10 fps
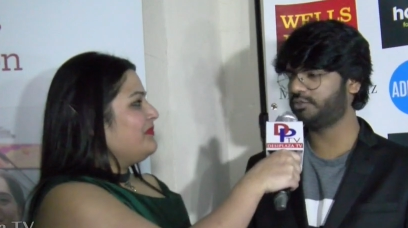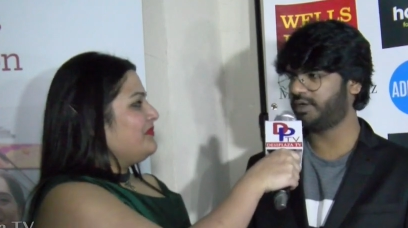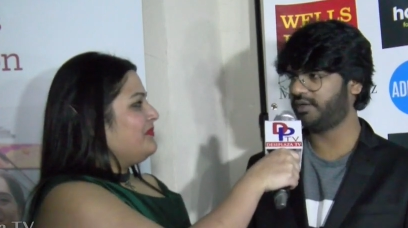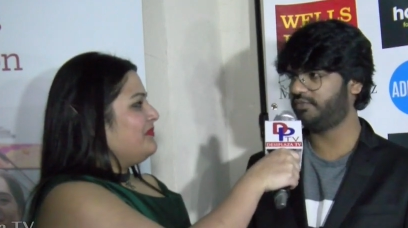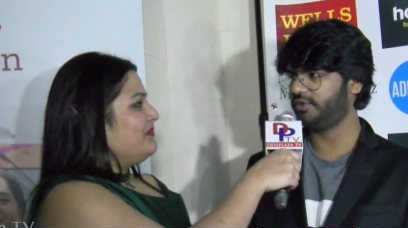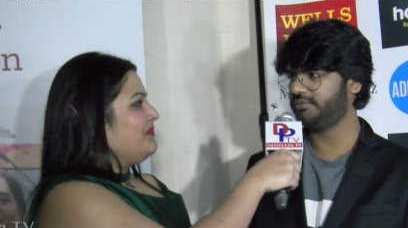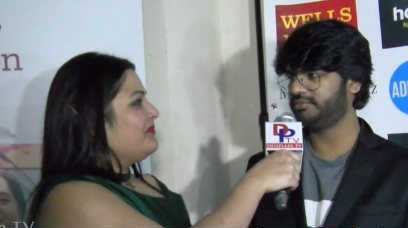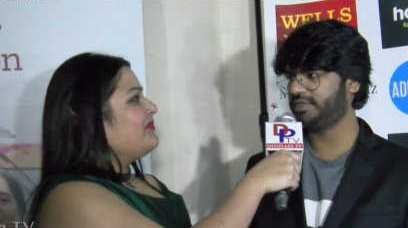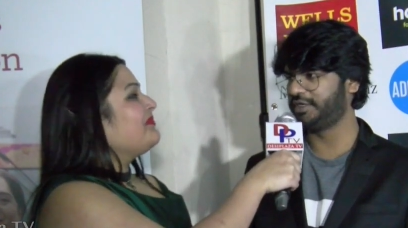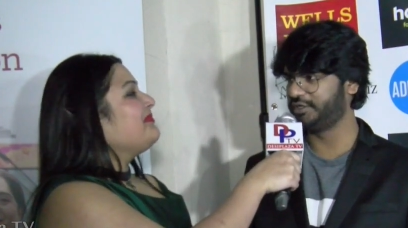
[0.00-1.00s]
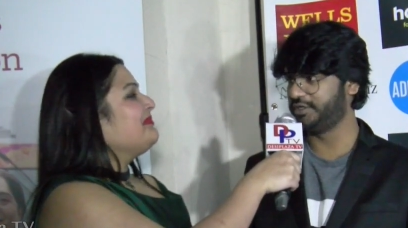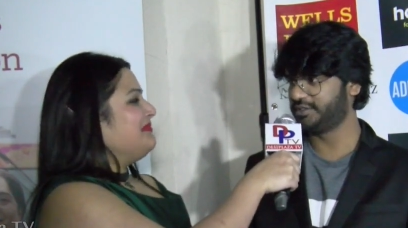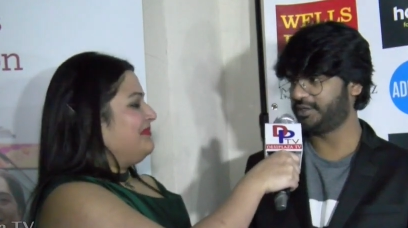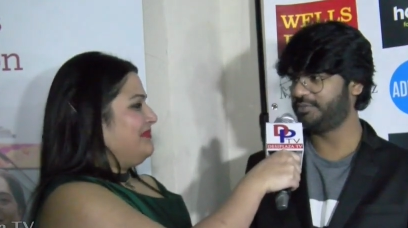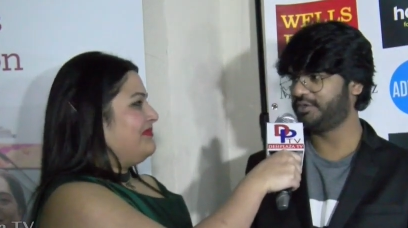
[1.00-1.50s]
Speaker 1: to my film, the
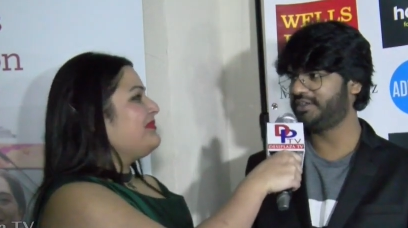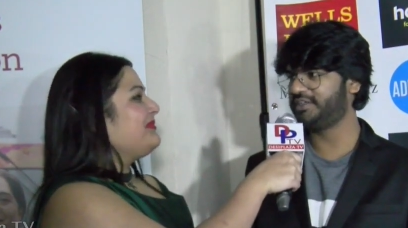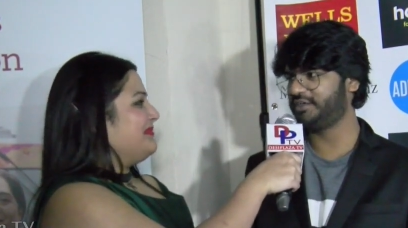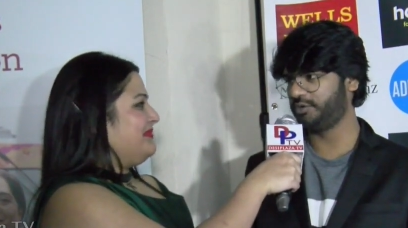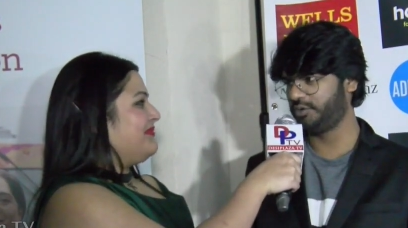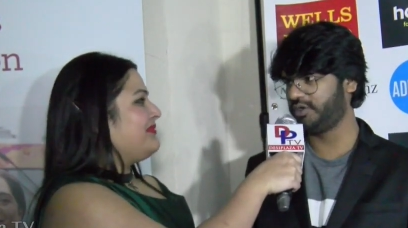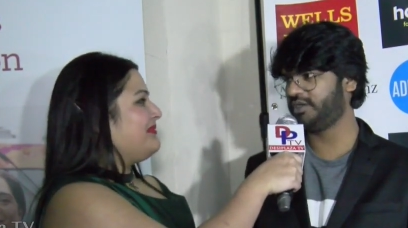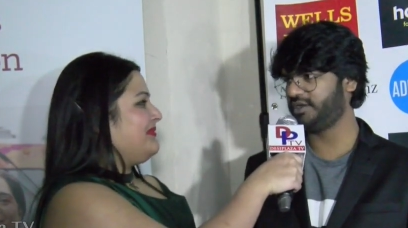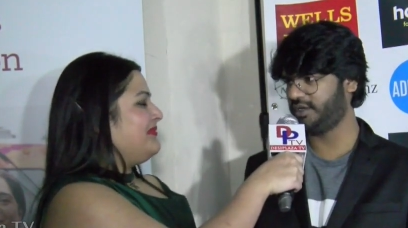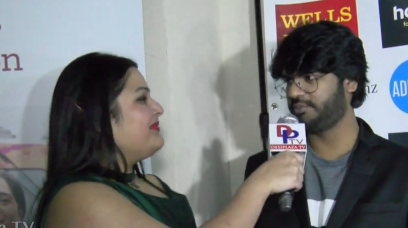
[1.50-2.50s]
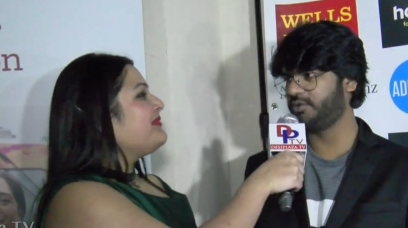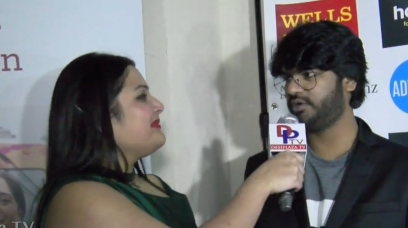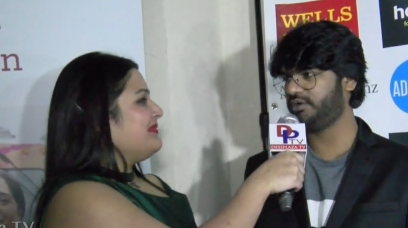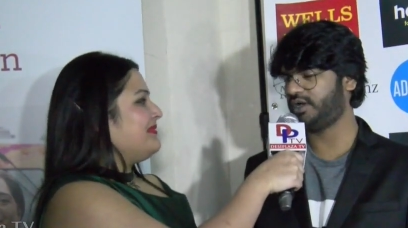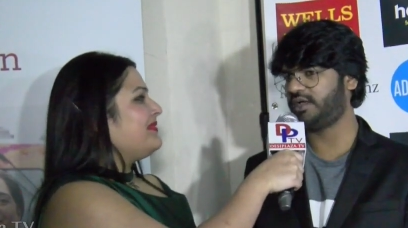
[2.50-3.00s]
Indian community over here
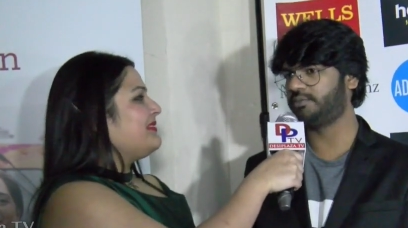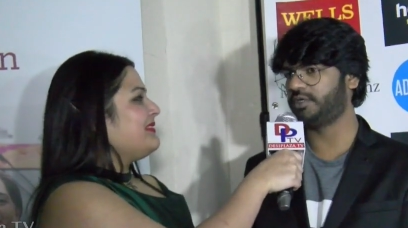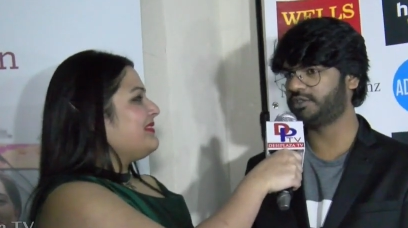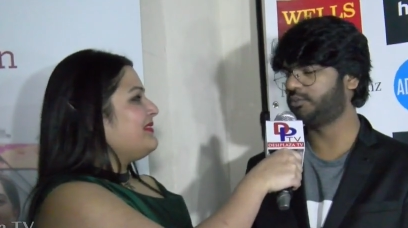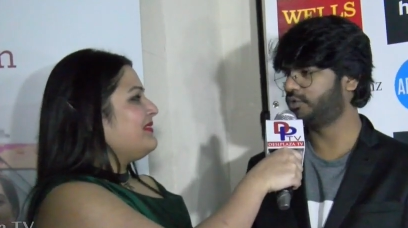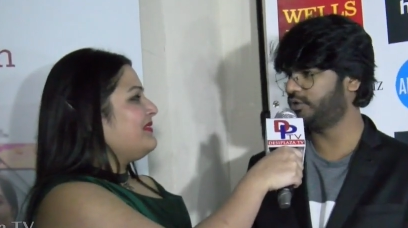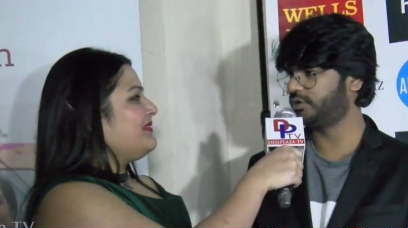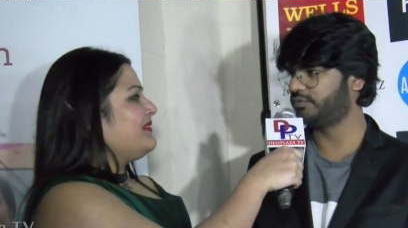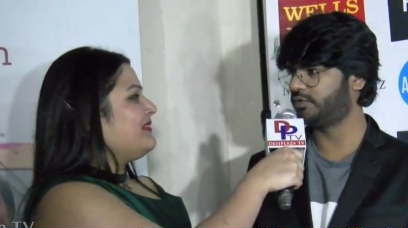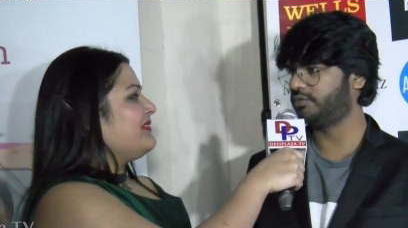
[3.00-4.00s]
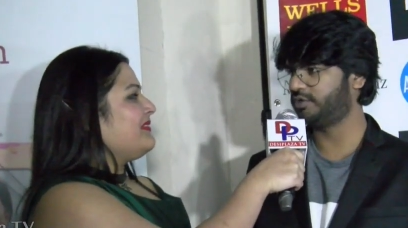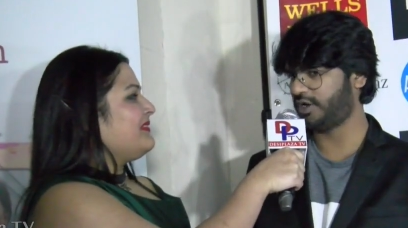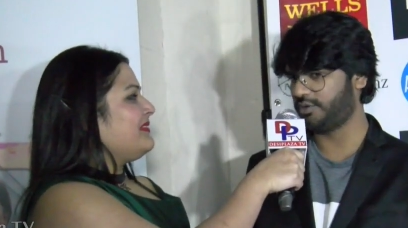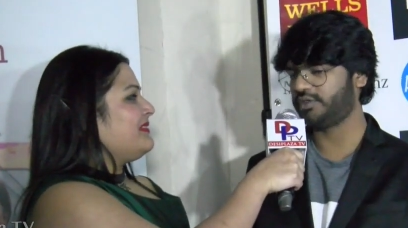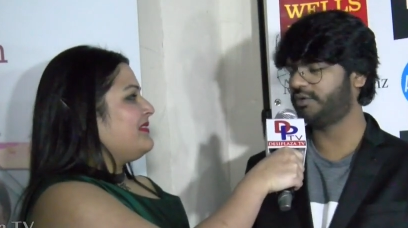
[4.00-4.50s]
abroad. I'm much more looking
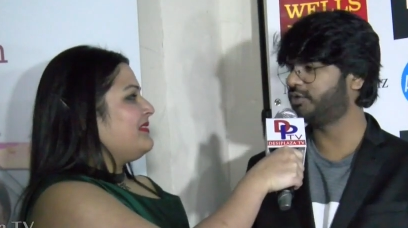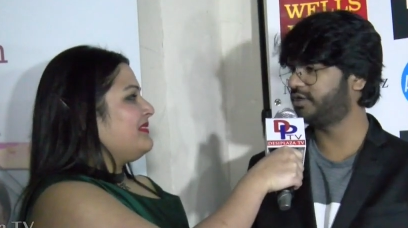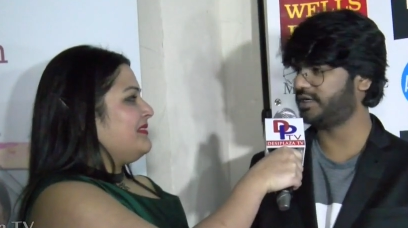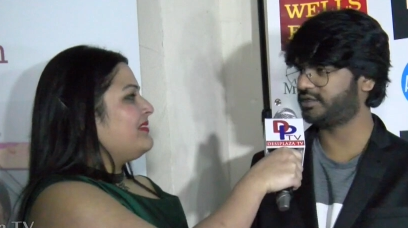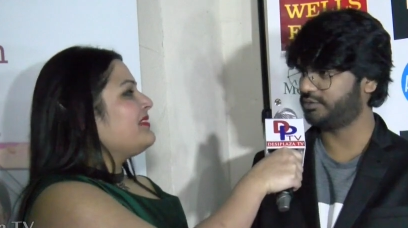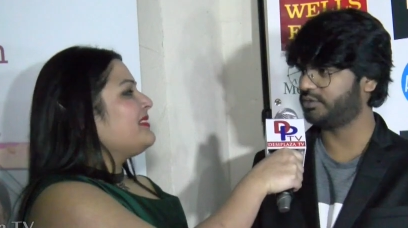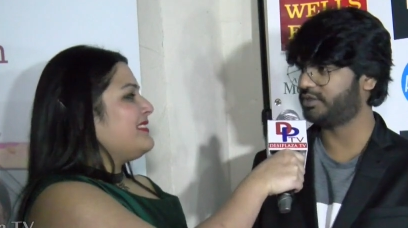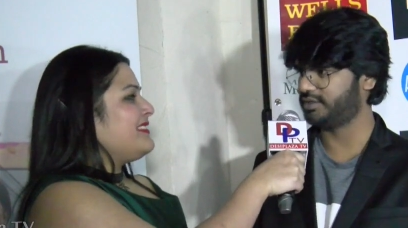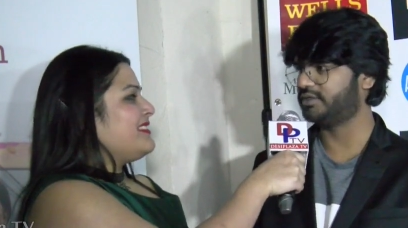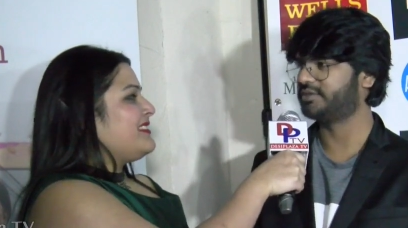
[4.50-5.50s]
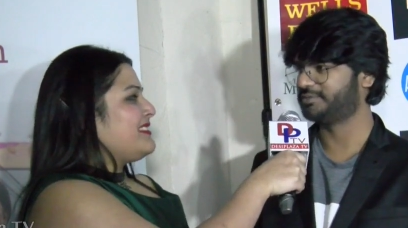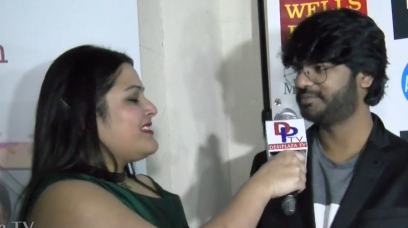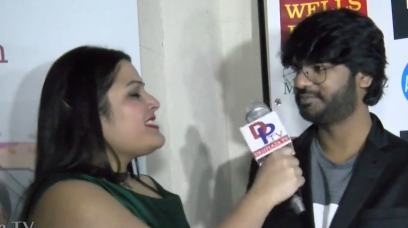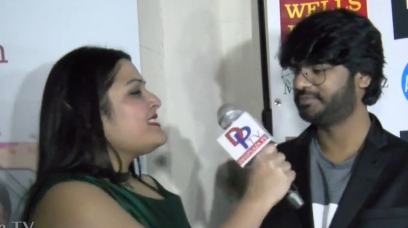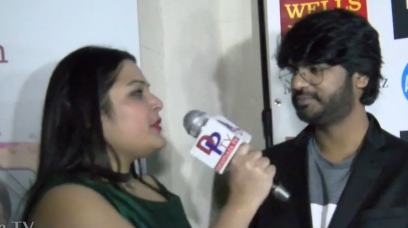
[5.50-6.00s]
forward how they would react over here.
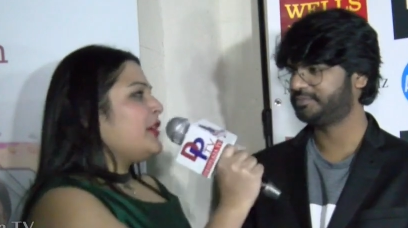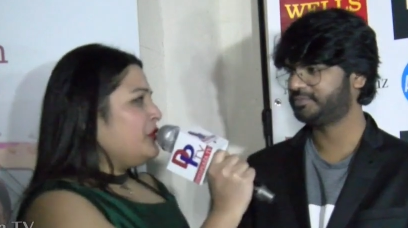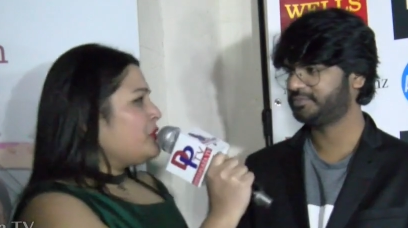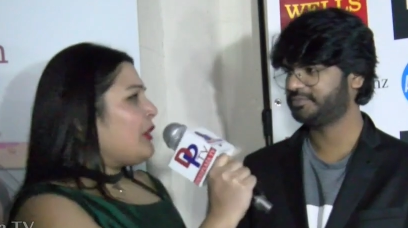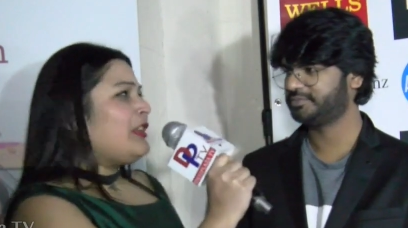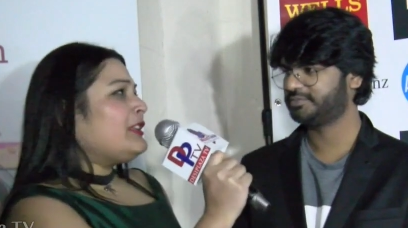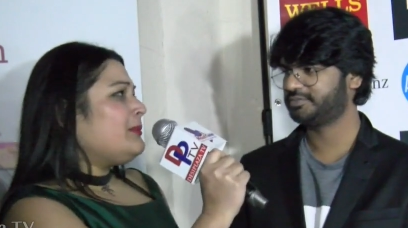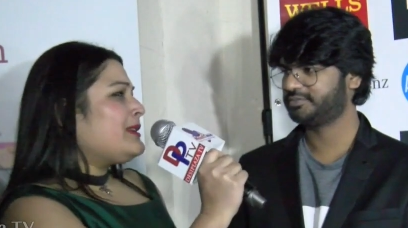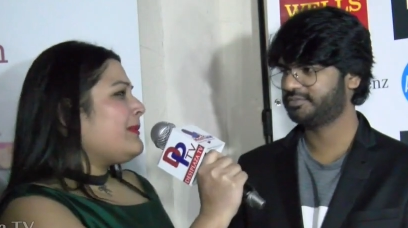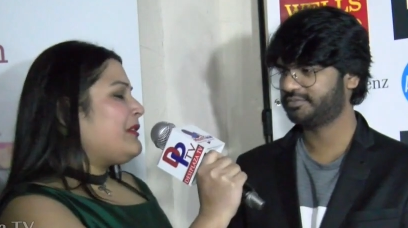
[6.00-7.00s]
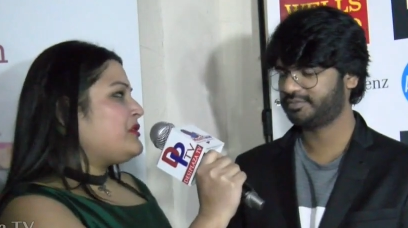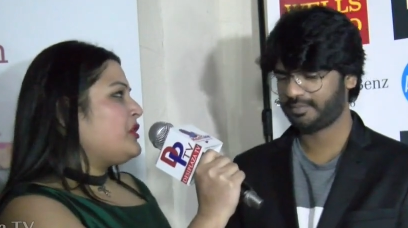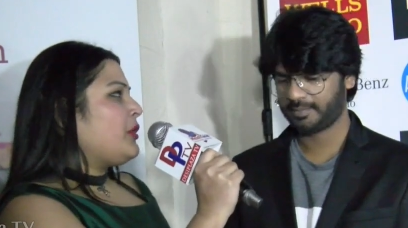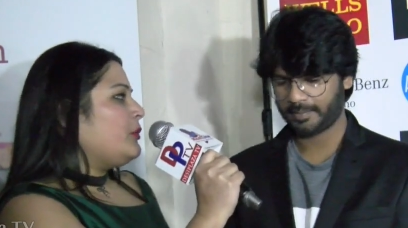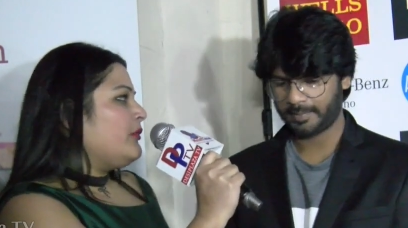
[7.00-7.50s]
Speaker 2: So can you talk a little bit
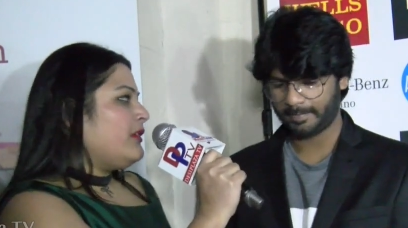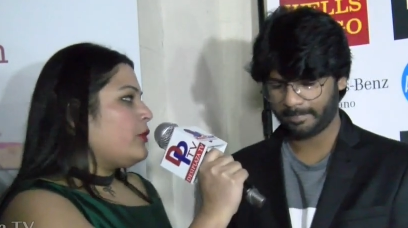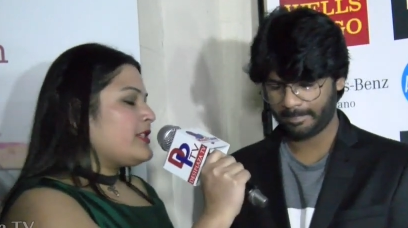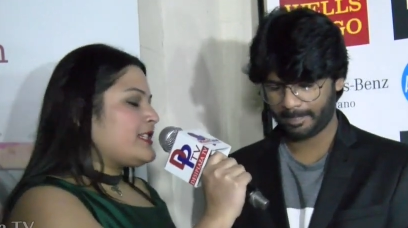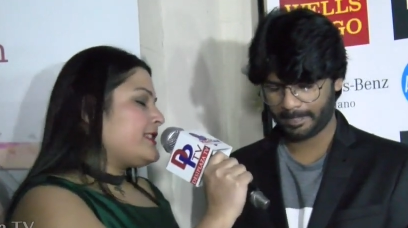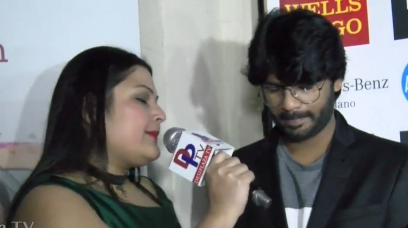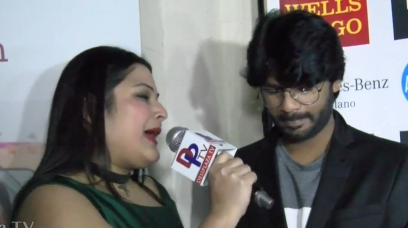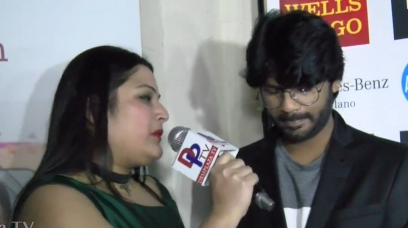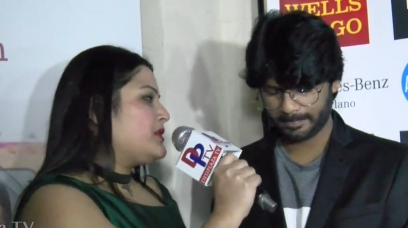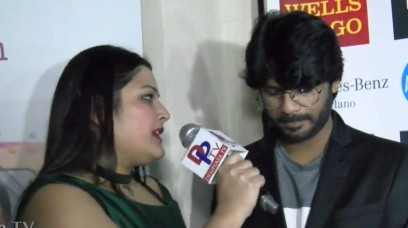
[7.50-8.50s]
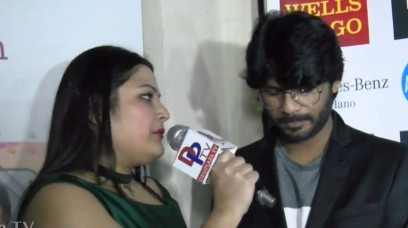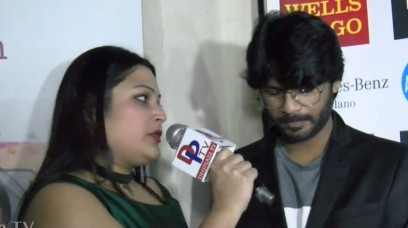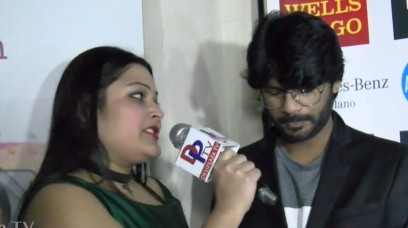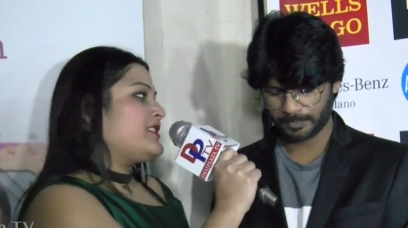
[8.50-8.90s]
about your movie, what it is about and what it